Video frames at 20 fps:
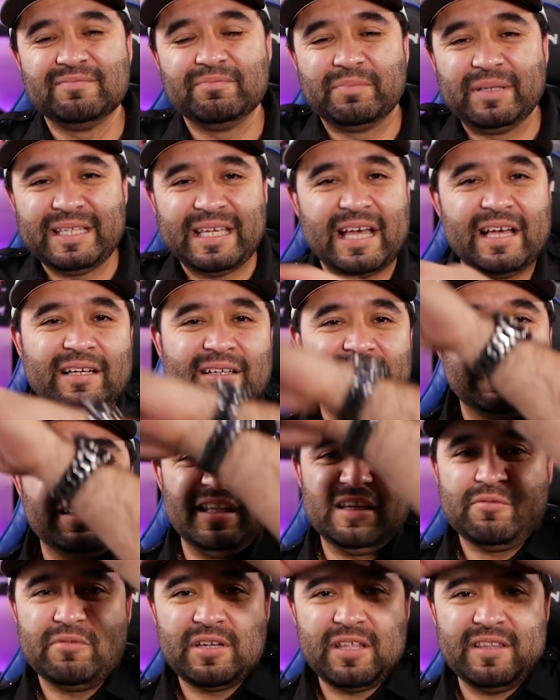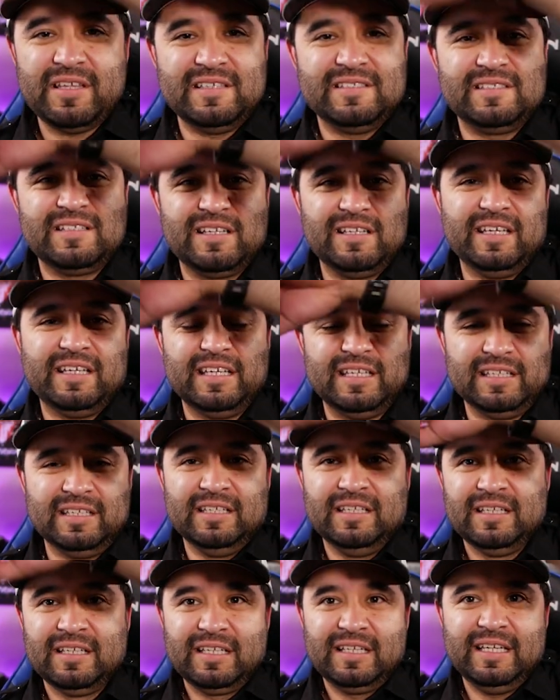But yeah, click one of these, click it,
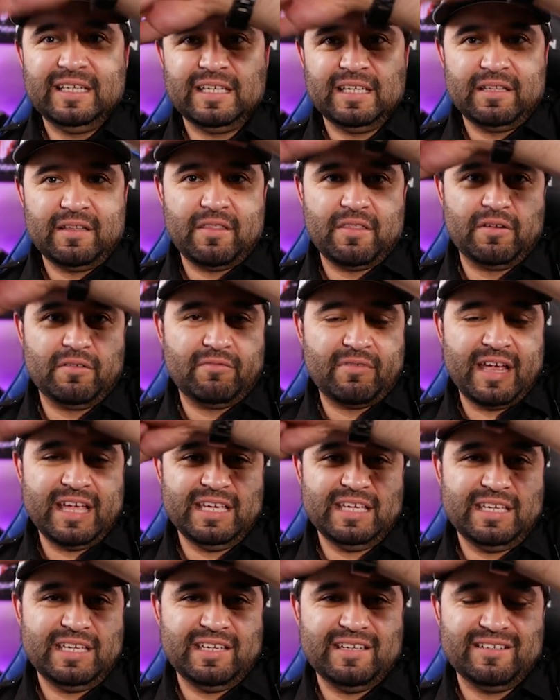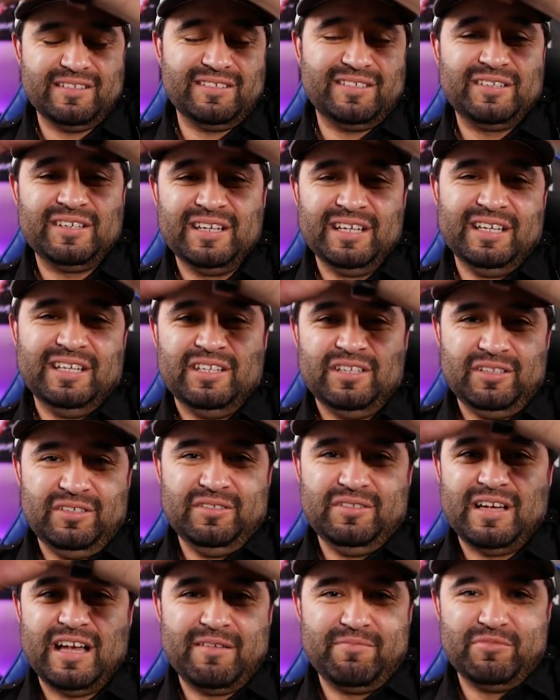click it, they're right here.
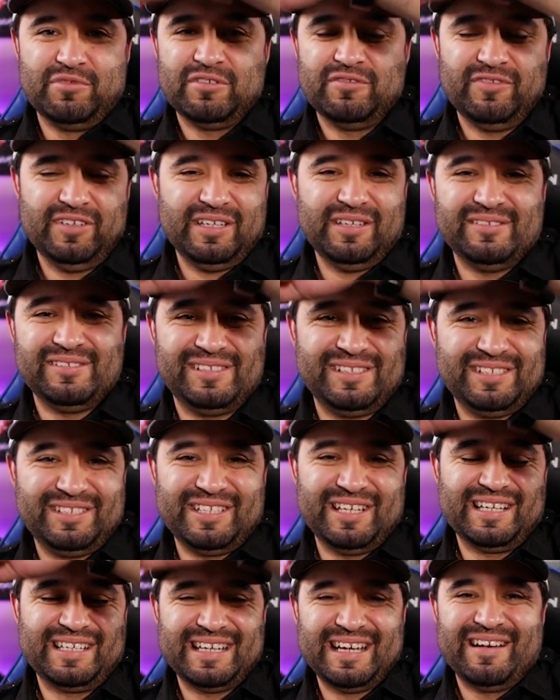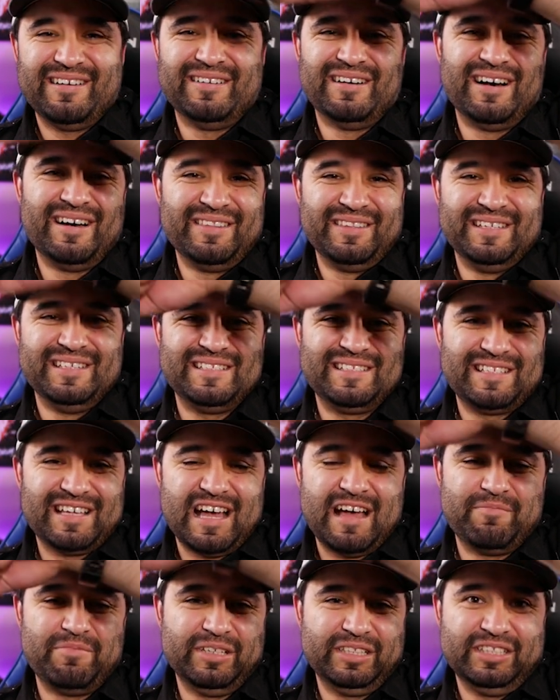You got more videos to check out on this
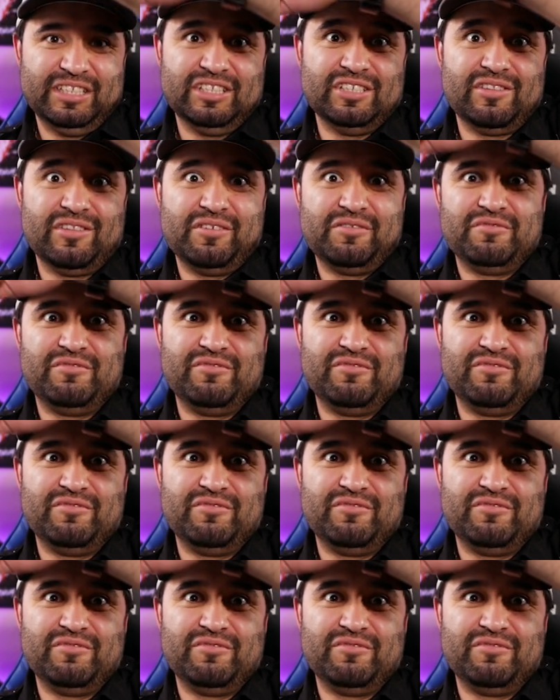topic, and they're